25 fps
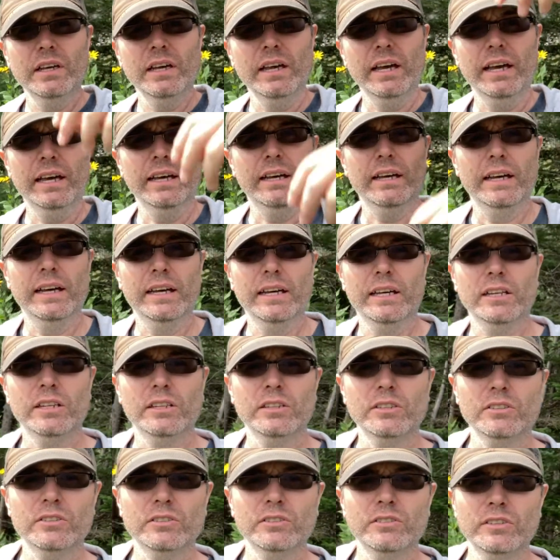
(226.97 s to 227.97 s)

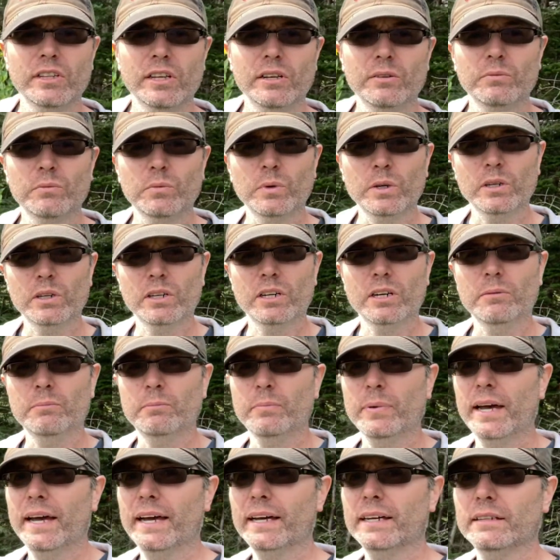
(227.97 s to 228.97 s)
and then we'll come
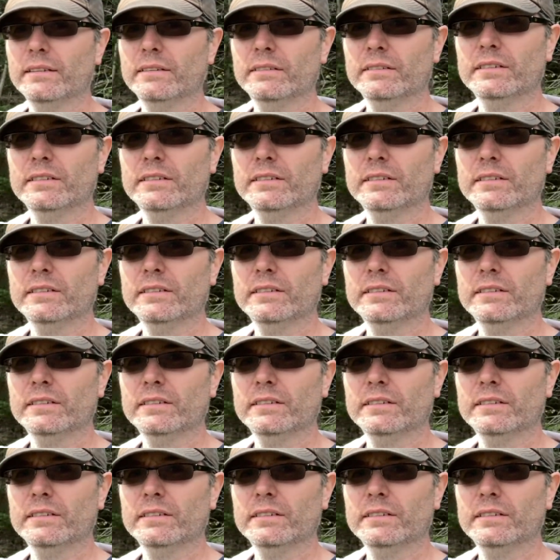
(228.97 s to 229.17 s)
back and